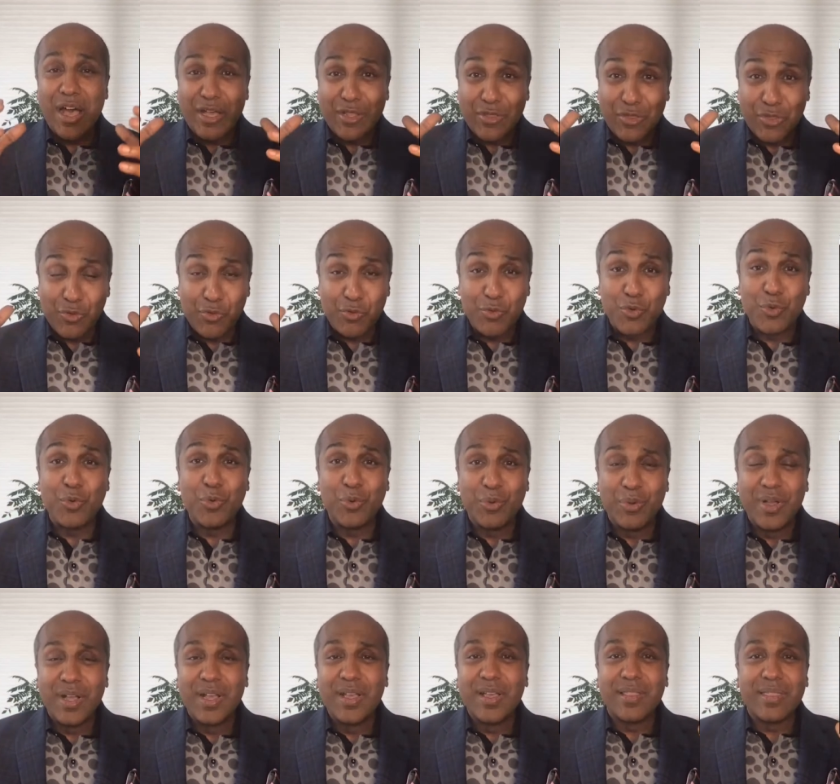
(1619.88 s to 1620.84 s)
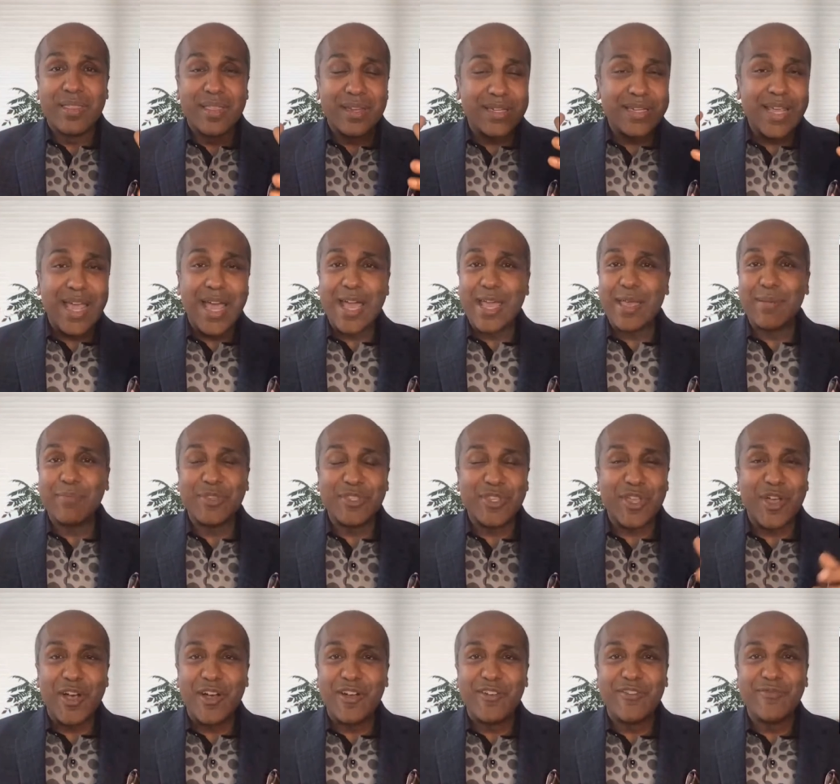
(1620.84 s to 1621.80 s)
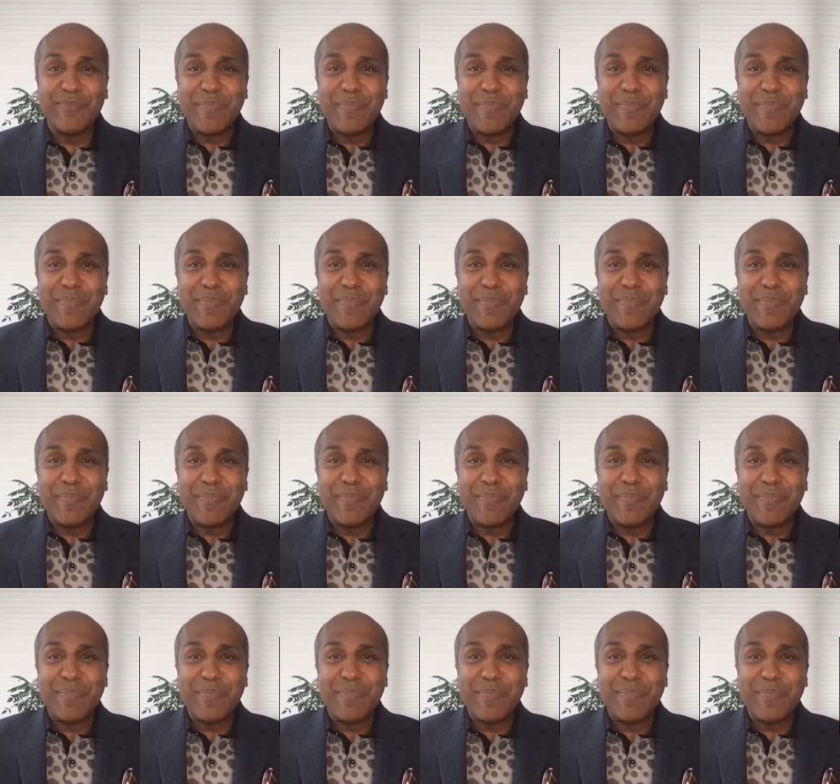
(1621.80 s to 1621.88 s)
through the times of